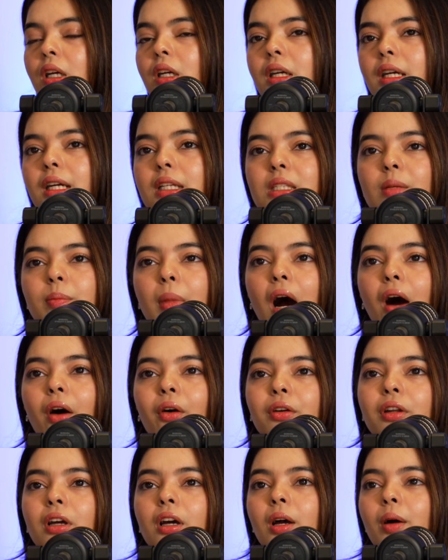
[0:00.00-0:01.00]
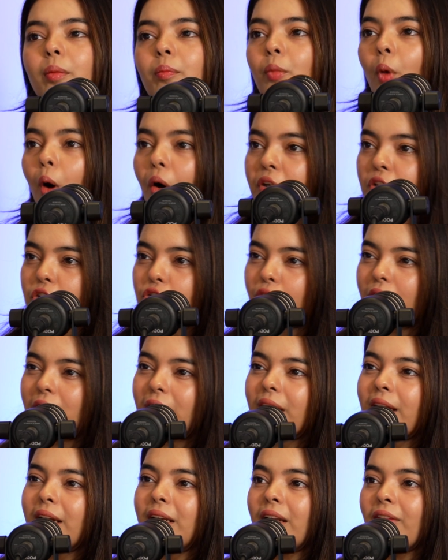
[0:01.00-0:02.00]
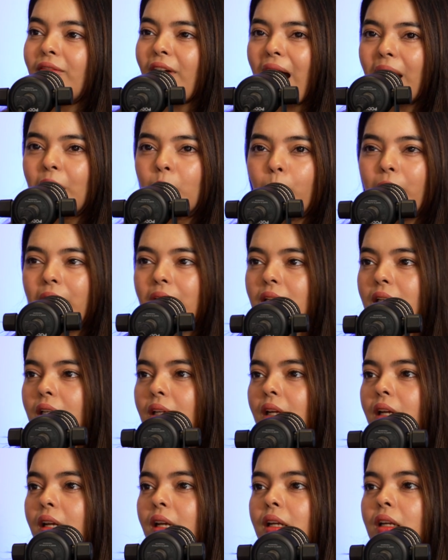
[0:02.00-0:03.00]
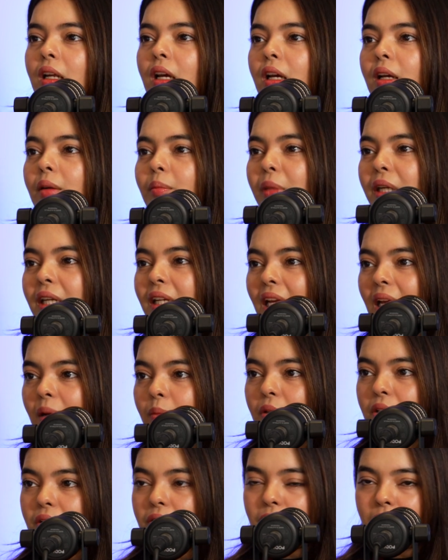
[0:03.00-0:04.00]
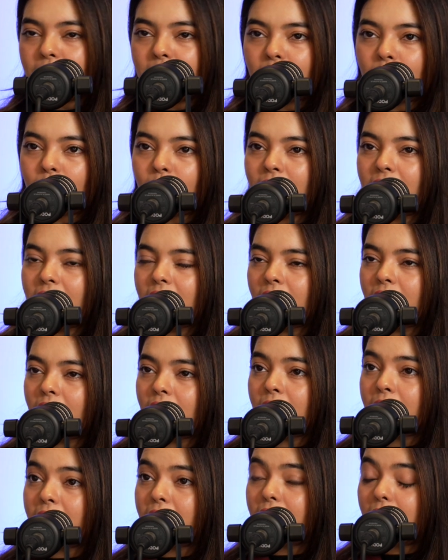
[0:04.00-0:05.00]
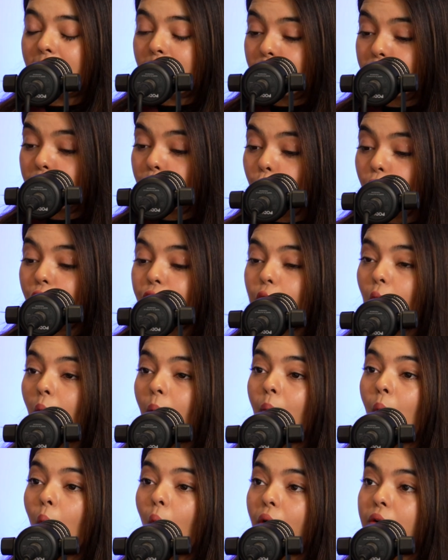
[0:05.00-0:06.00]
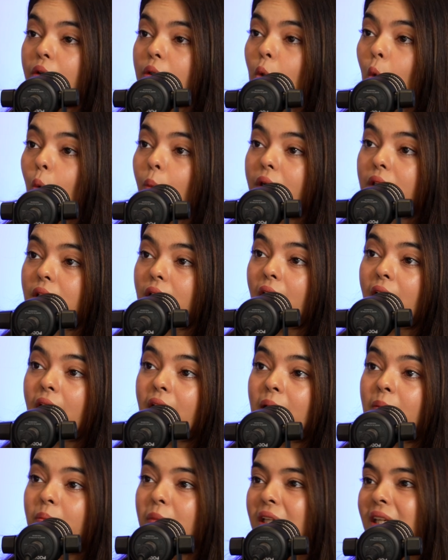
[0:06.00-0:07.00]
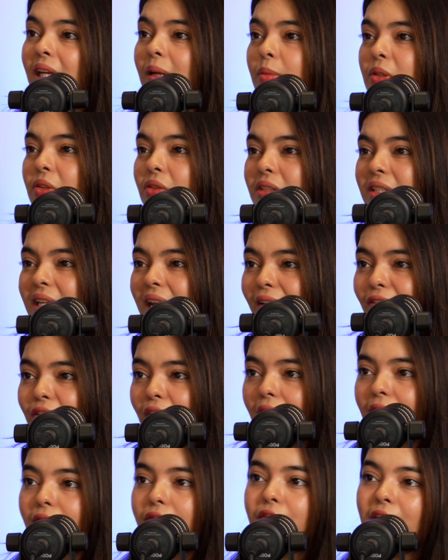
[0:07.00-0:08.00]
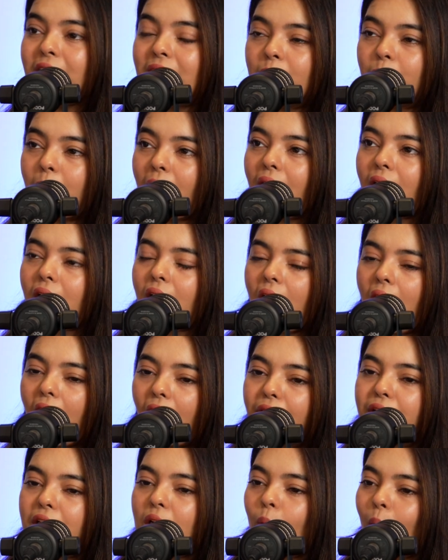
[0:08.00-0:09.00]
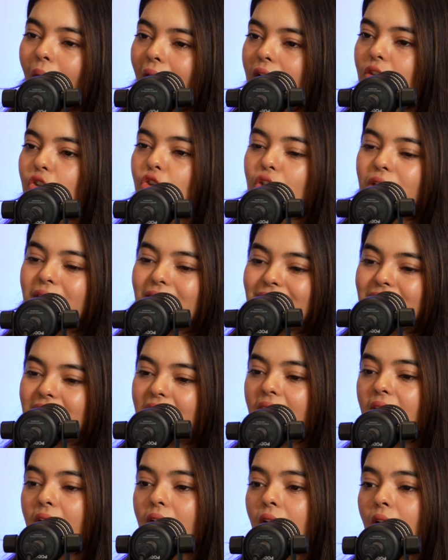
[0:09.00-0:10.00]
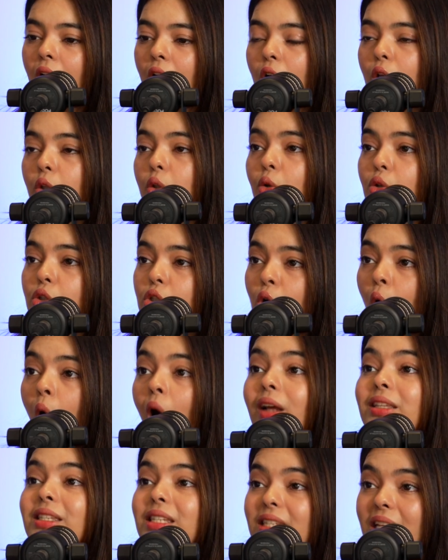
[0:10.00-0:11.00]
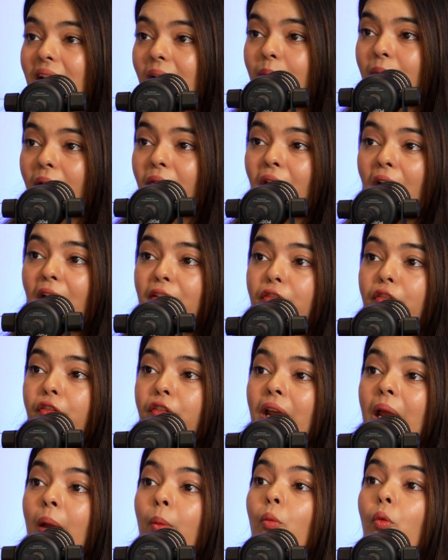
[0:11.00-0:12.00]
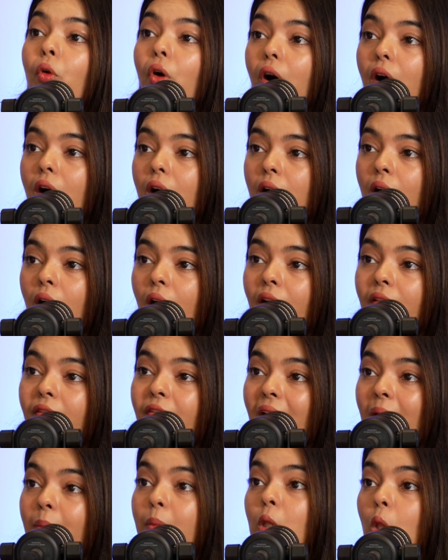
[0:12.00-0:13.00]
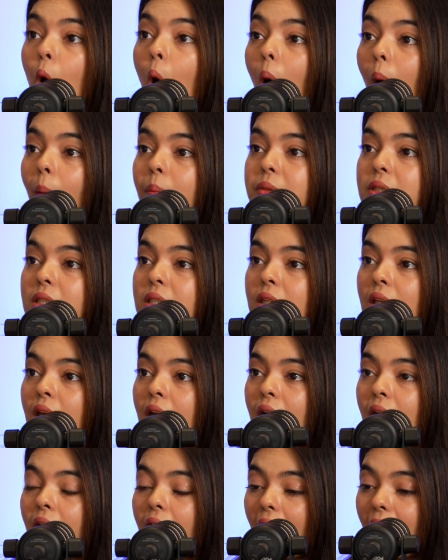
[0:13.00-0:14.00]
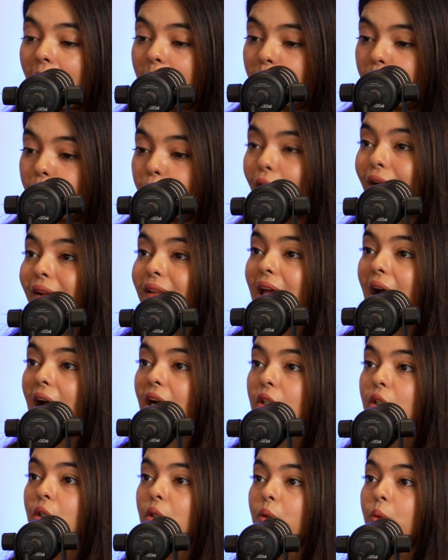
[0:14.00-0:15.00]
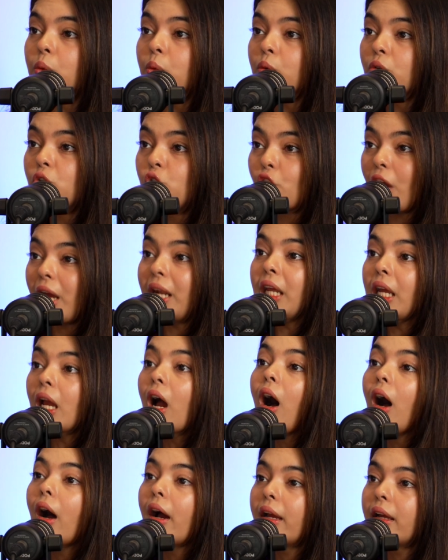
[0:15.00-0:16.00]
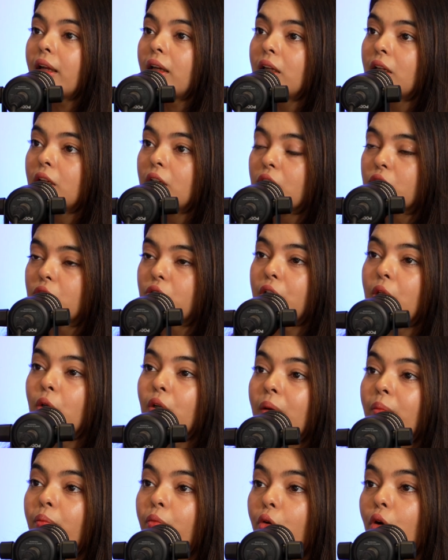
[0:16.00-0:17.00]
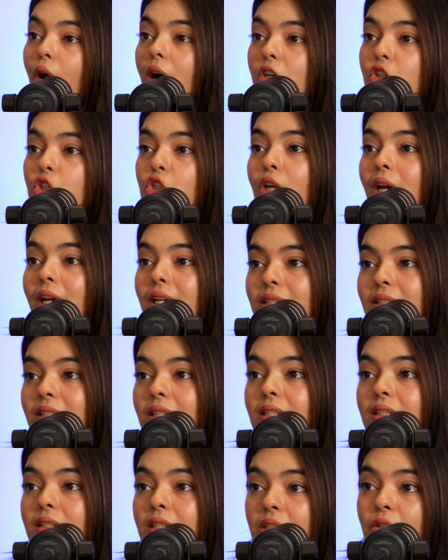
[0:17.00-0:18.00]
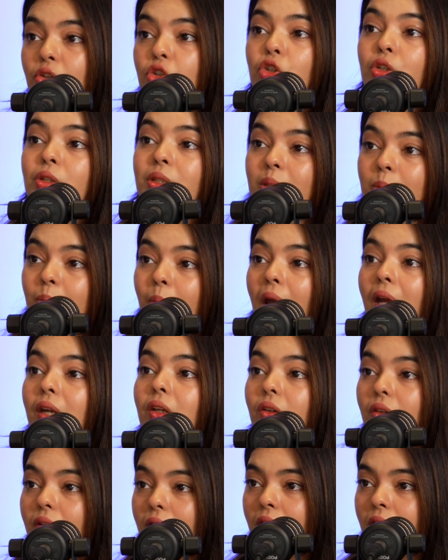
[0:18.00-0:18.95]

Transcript: it's about monitoring it, evaluating it, being able to, improve your model over time, being able to take that feedback. How do you actually take those concepts and that framework of MLOps and bring that to Gen AI so you can productionize these solutions better?